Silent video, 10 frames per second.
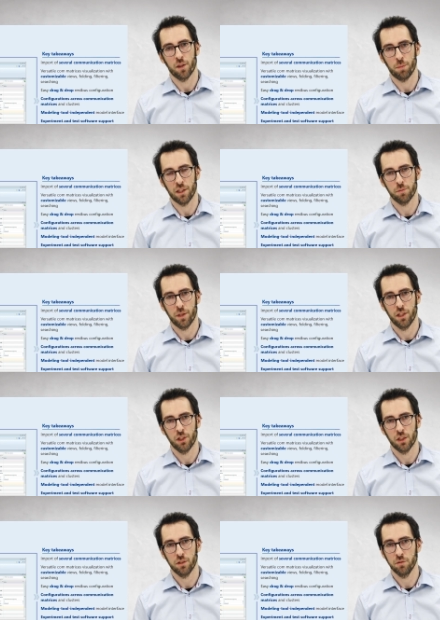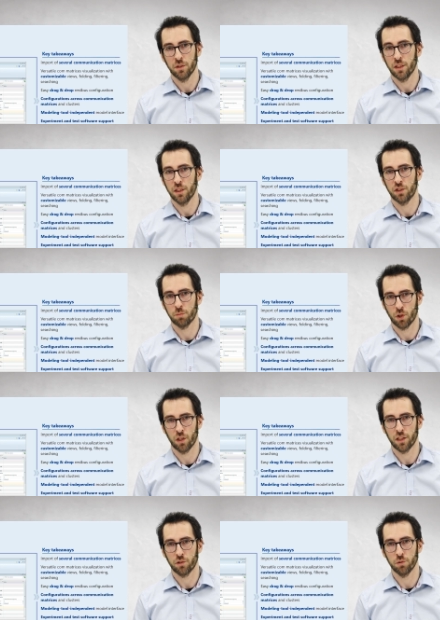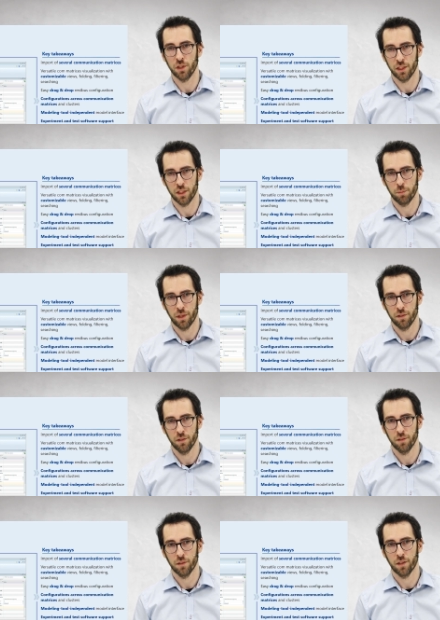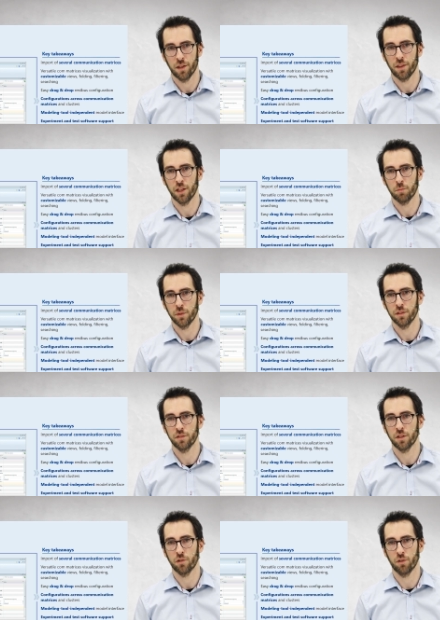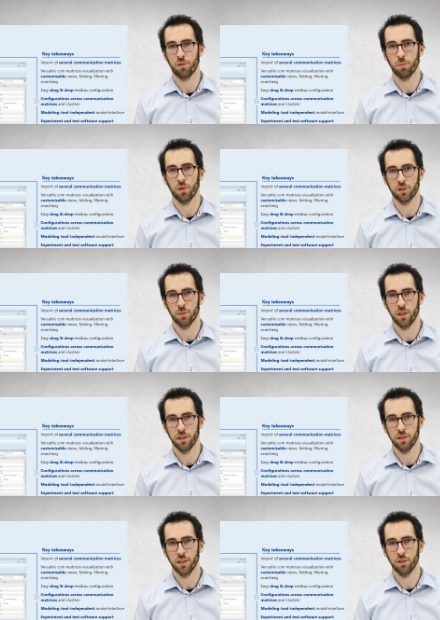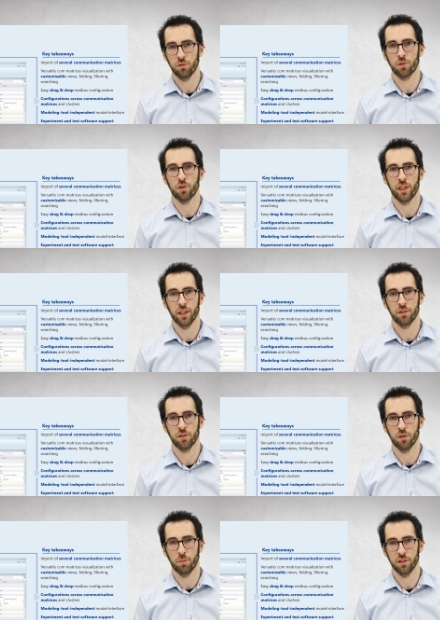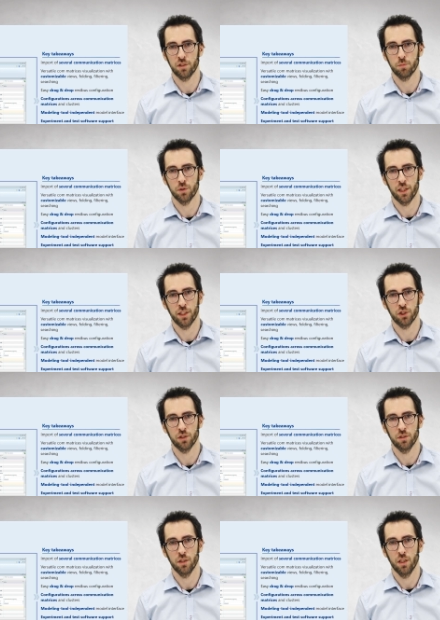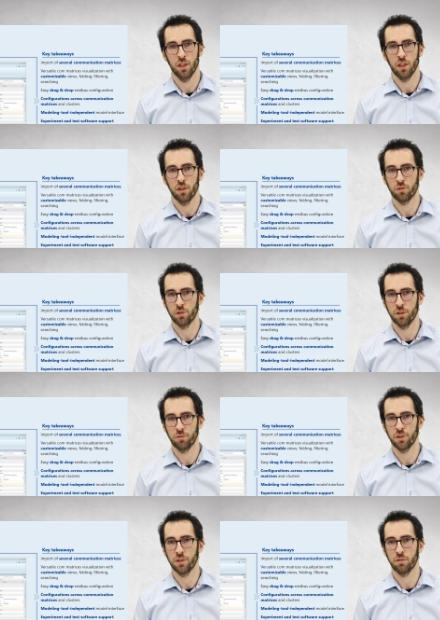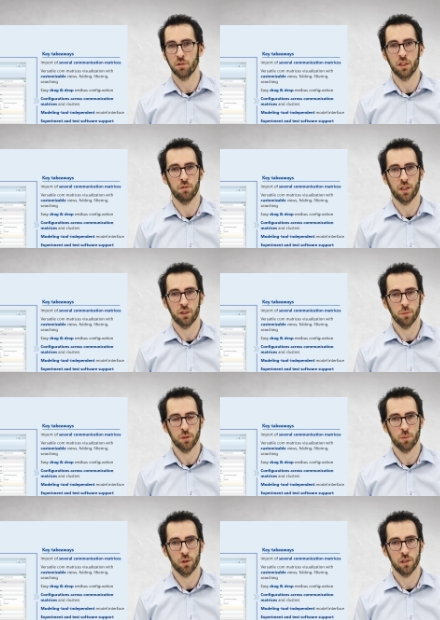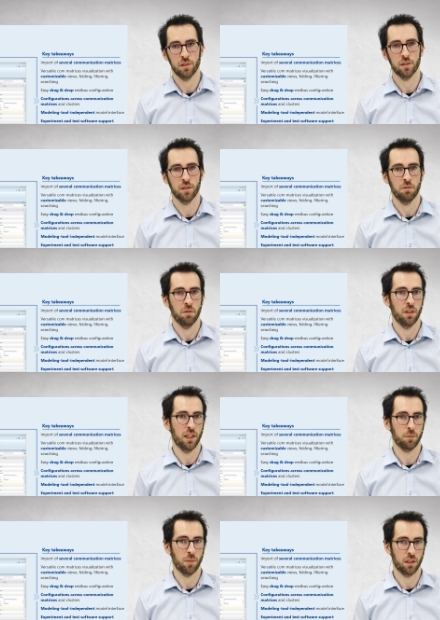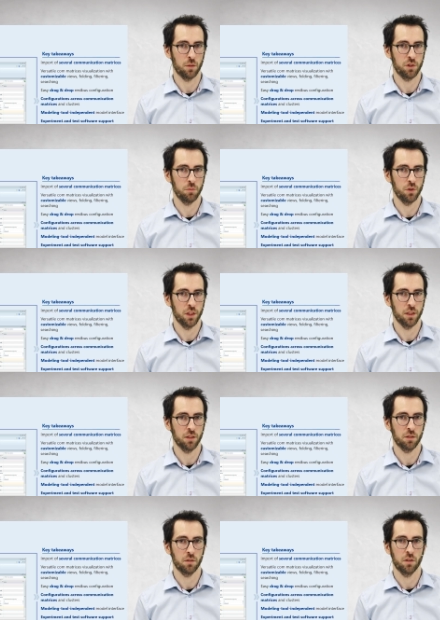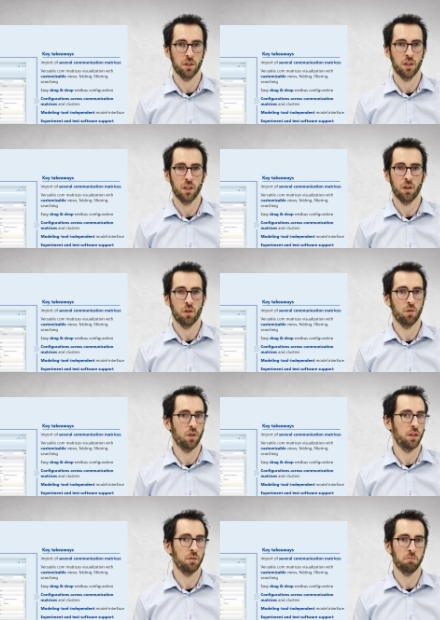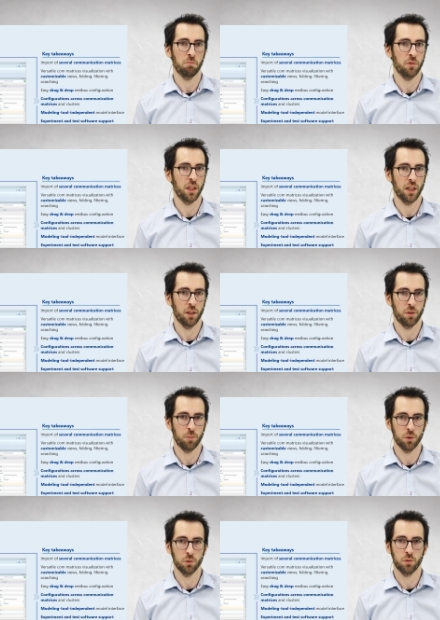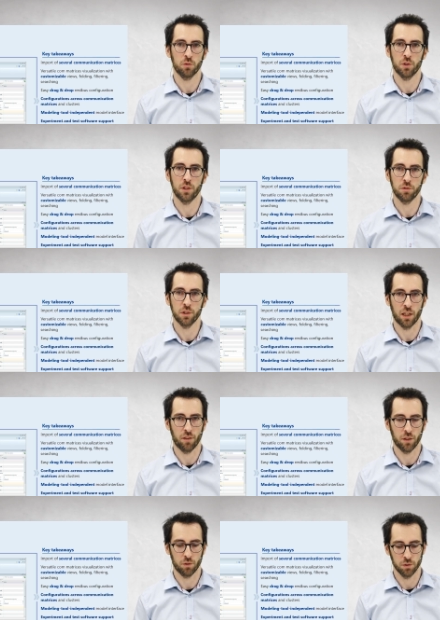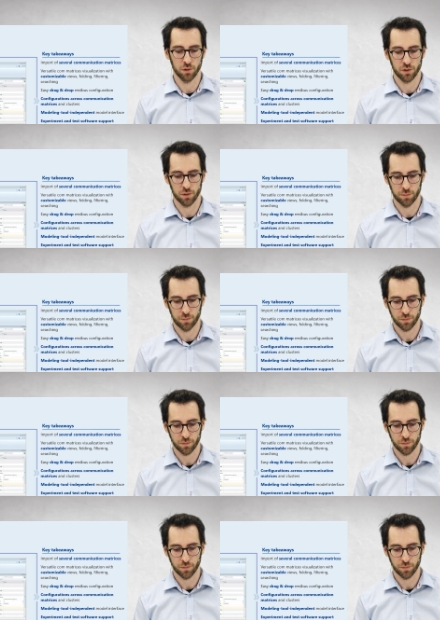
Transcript: The bus manager is modeling tool independent. That means you have the possibility to connect your bus simulation to different environment models like MATLAB Simulink or via FMU to different other tools.